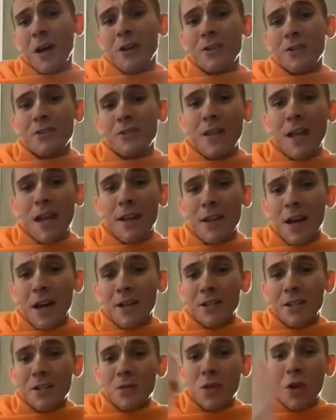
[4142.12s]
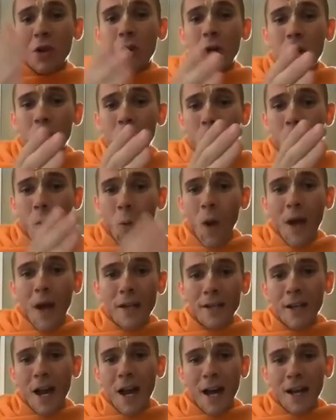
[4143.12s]
to understand not just
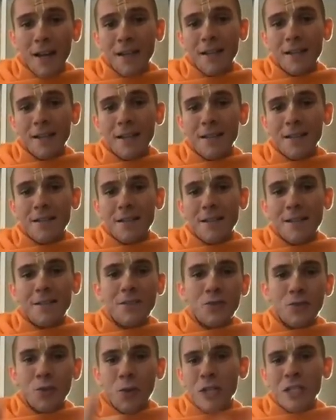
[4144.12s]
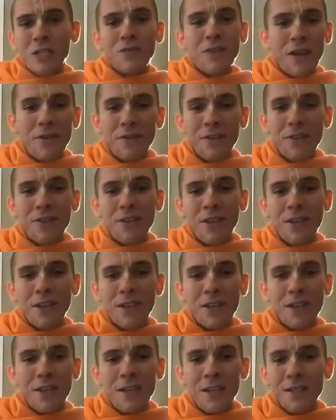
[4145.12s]
what God is. He's the source of
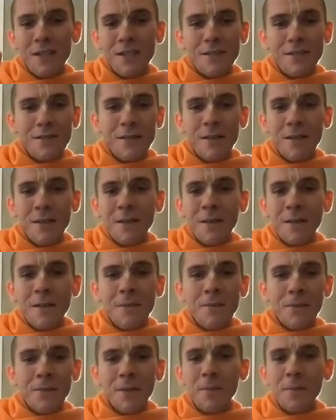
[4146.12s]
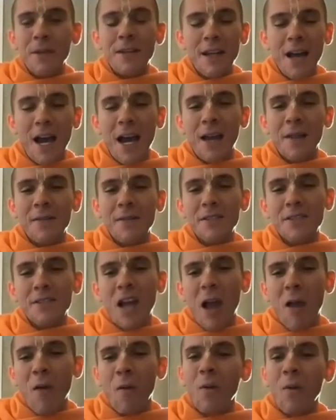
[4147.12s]
everything. He's the big guy in the
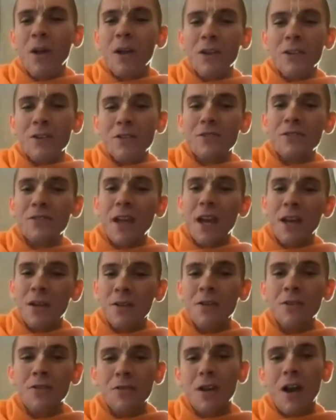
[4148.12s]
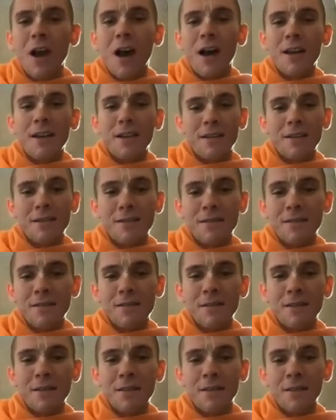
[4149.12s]
sky. We want to understand who God is.
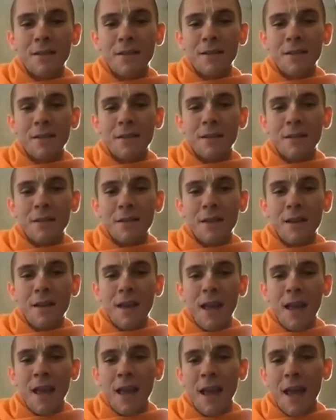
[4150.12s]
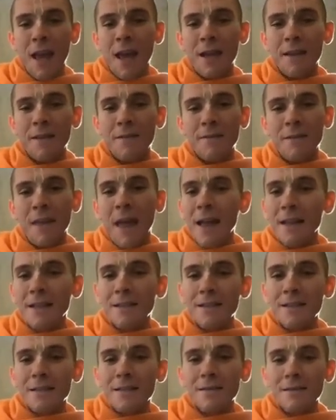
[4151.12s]
And
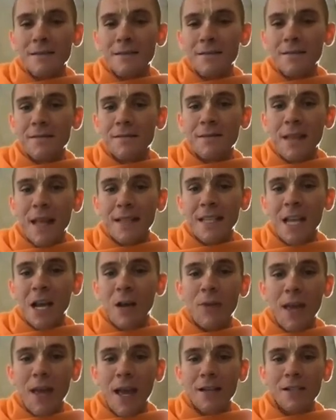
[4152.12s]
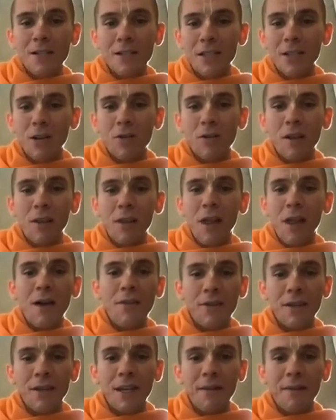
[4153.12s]
that's how we actually go to
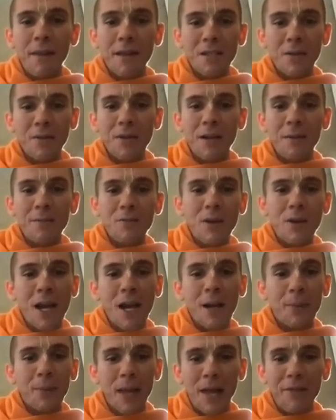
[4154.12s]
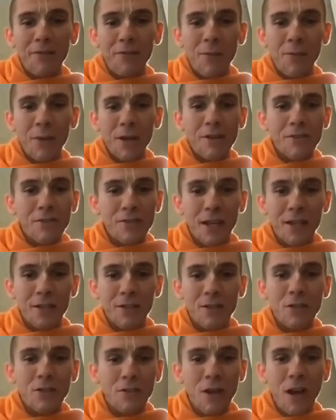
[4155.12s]
loving him. That's how we come to a higher platform. We're
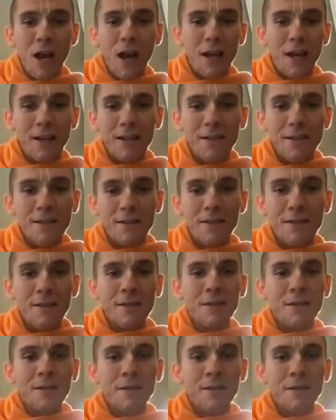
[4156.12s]
understanding who God is.